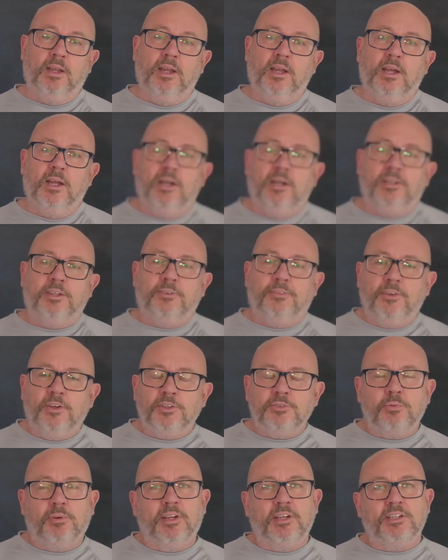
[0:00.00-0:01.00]
The first
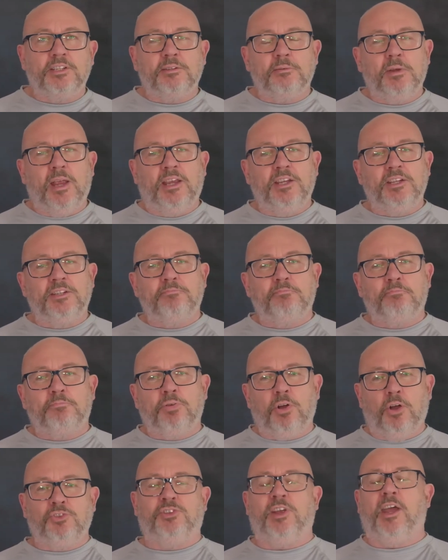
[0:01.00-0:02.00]
one is
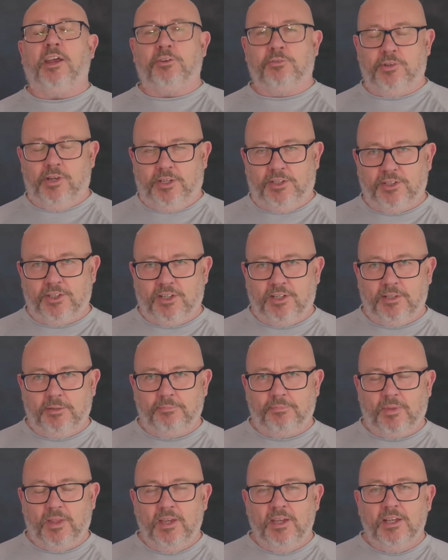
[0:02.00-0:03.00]
project risk.
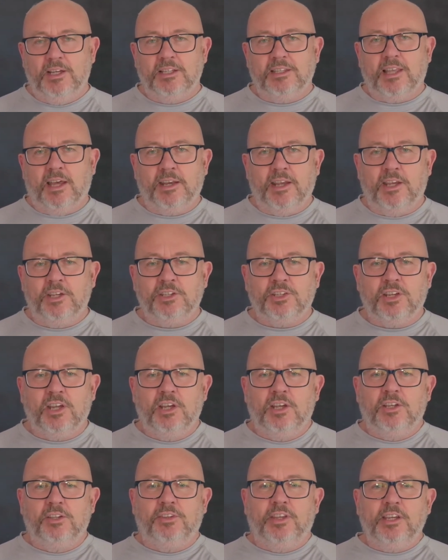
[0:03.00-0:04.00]
That is,
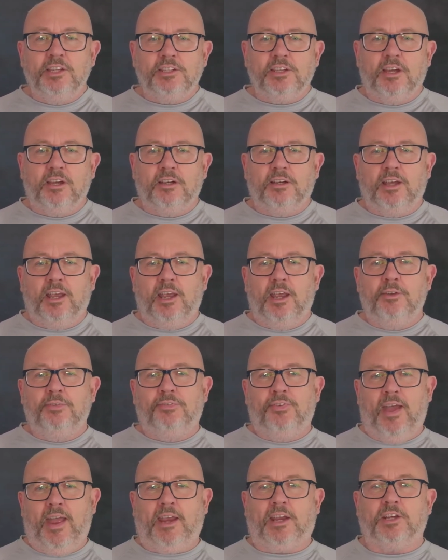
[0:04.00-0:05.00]
These are
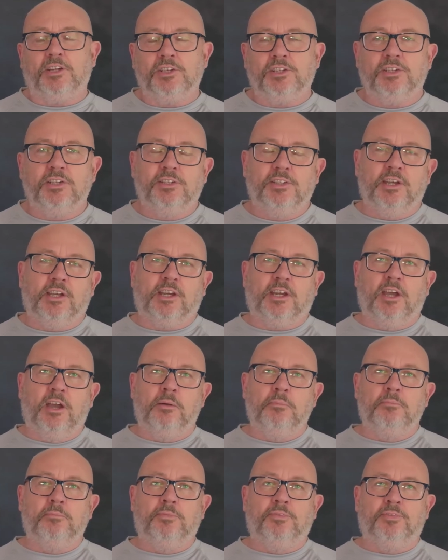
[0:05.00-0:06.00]
effects that
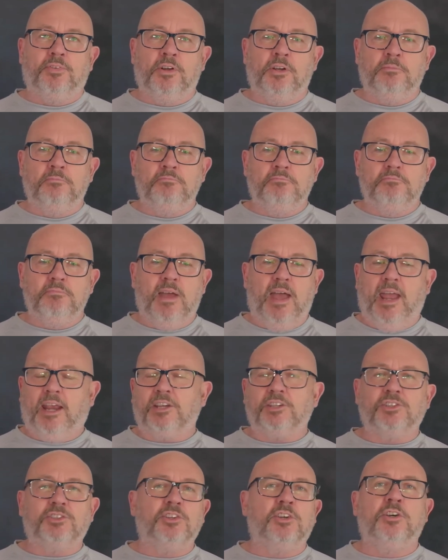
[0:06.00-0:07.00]
come from
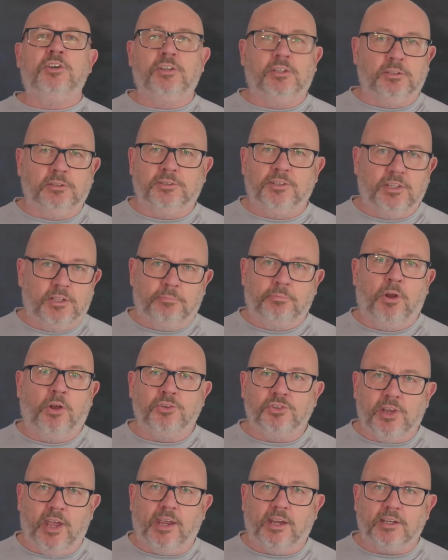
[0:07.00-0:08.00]
external to the
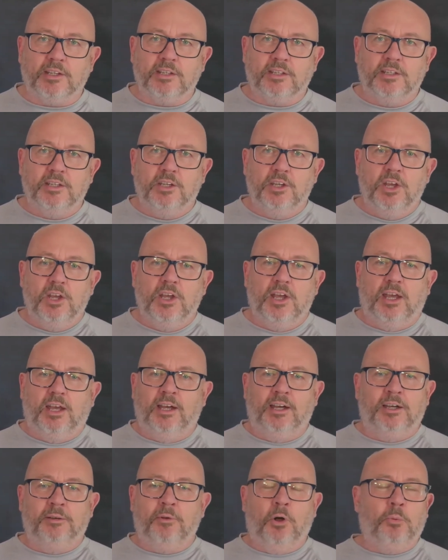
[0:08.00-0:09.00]
project,
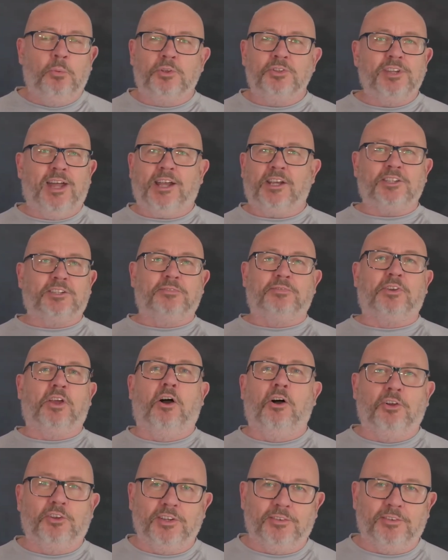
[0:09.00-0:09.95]
almost acts of God, if you